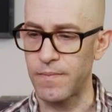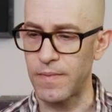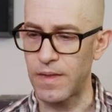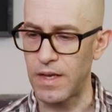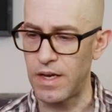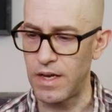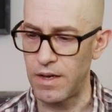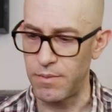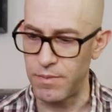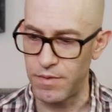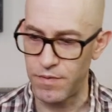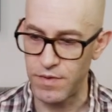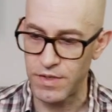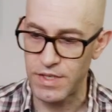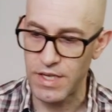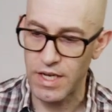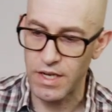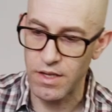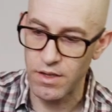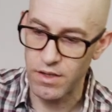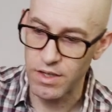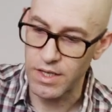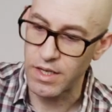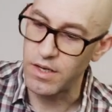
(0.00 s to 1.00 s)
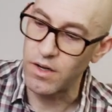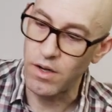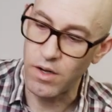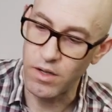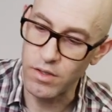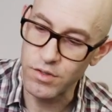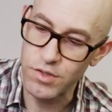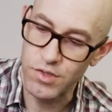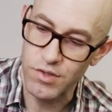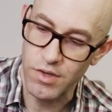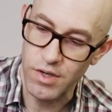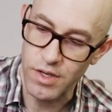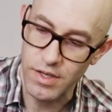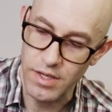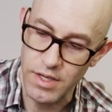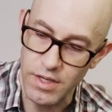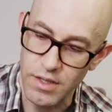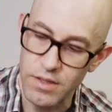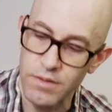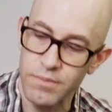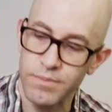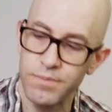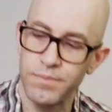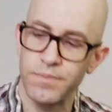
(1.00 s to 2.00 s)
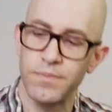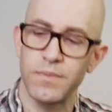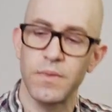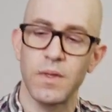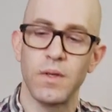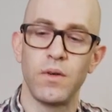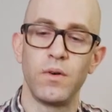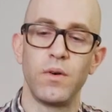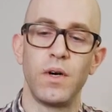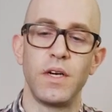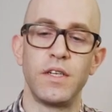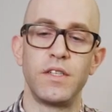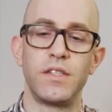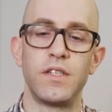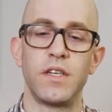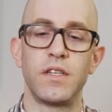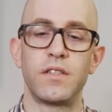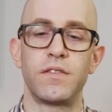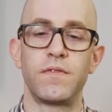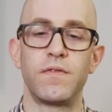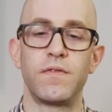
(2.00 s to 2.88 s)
If you take a look at Ultron here, who I just